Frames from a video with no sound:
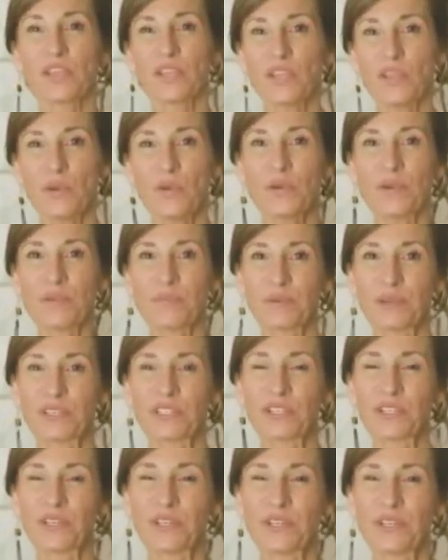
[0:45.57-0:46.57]
but that you can
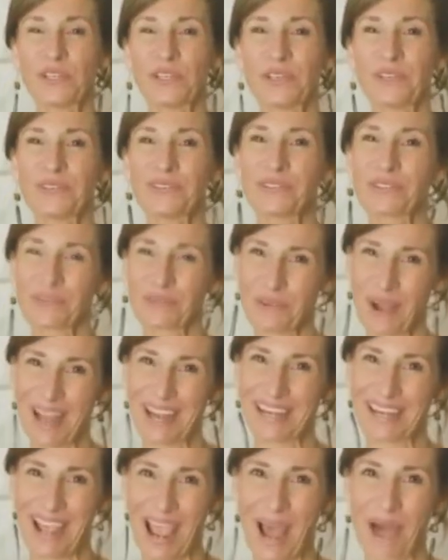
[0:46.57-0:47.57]
put to good use
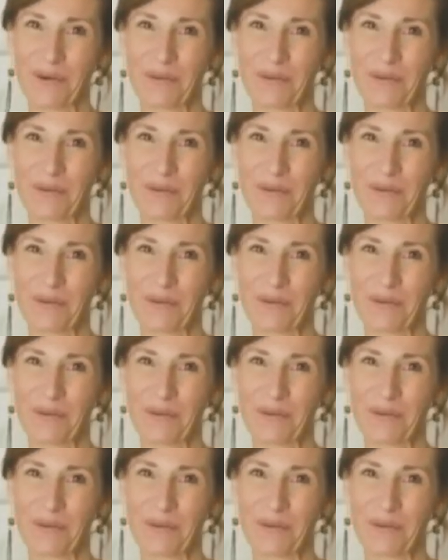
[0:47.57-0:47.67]
right